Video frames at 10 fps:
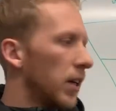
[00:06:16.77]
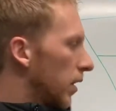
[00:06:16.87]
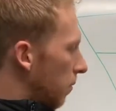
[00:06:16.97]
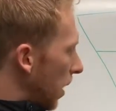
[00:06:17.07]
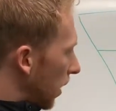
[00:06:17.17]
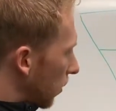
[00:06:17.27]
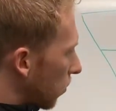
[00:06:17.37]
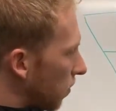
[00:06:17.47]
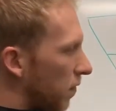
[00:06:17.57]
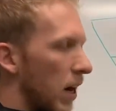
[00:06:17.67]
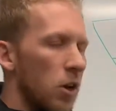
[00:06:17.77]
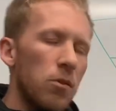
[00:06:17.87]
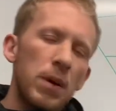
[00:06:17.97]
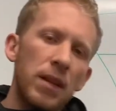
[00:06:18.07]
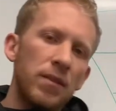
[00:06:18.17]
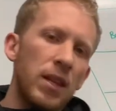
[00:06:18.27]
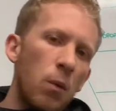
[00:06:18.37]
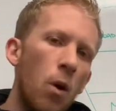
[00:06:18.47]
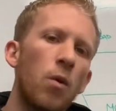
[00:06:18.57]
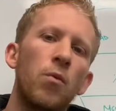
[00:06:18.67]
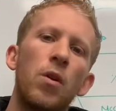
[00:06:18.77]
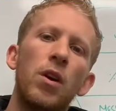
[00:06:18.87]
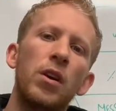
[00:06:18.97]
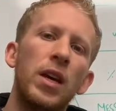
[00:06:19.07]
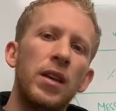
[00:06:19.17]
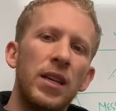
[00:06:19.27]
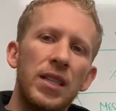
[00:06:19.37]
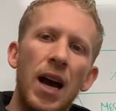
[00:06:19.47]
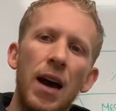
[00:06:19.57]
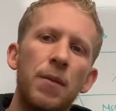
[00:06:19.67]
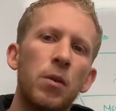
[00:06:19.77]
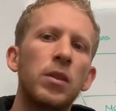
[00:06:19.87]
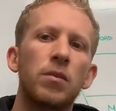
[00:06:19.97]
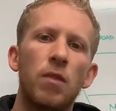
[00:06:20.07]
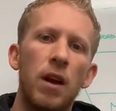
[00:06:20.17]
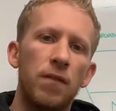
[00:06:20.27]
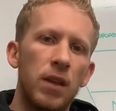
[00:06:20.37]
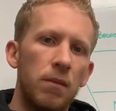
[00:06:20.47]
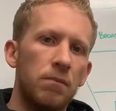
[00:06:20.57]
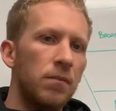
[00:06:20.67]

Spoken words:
They made it through the funnel, but the timing wasn't right for them.